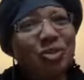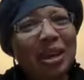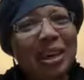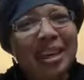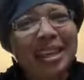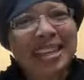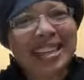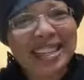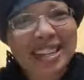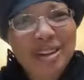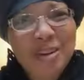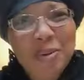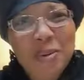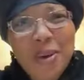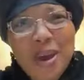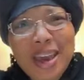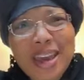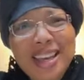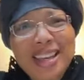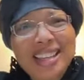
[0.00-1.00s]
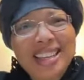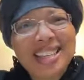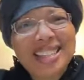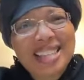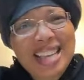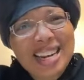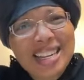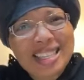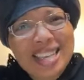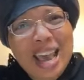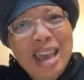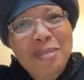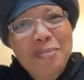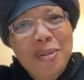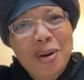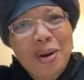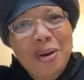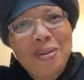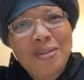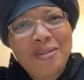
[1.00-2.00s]
what. Wait, is that a
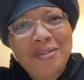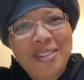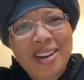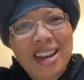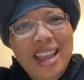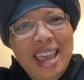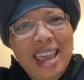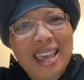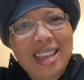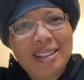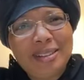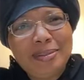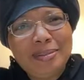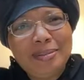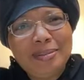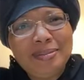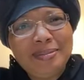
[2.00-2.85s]
typo, Vanette?